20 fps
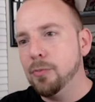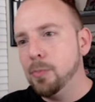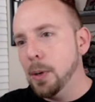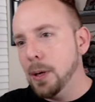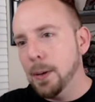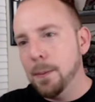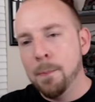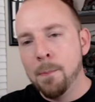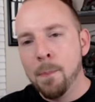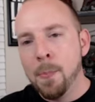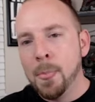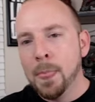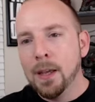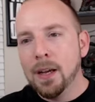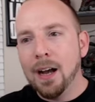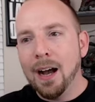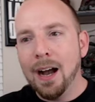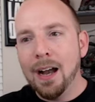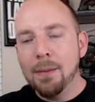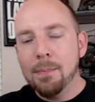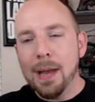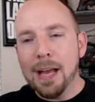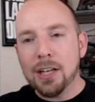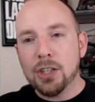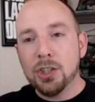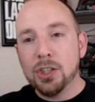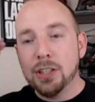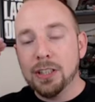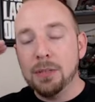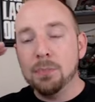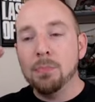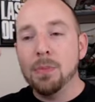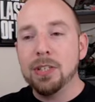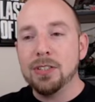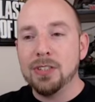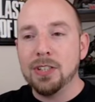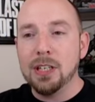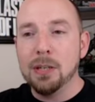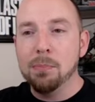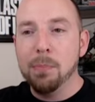But I'm actually
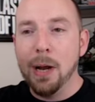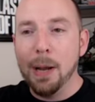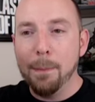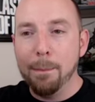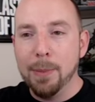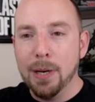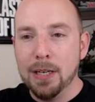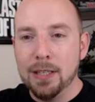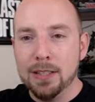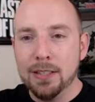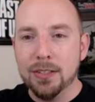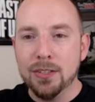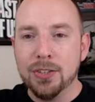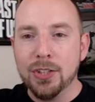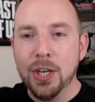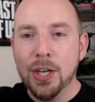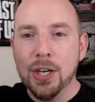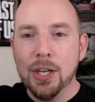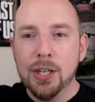missing my buttons